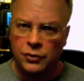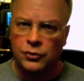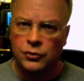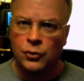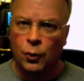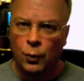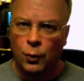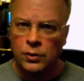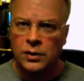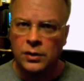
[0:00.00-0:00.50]

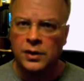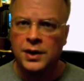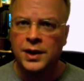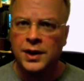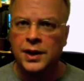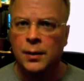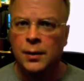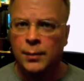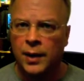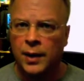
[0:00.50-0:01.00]

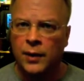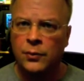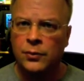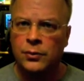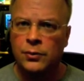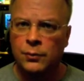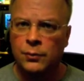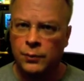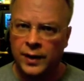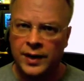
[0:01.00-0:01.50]
totally about
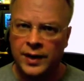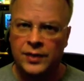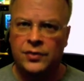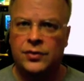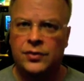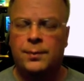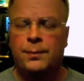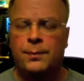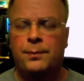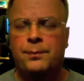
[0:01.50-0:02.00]

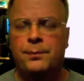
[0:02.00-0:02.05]
race.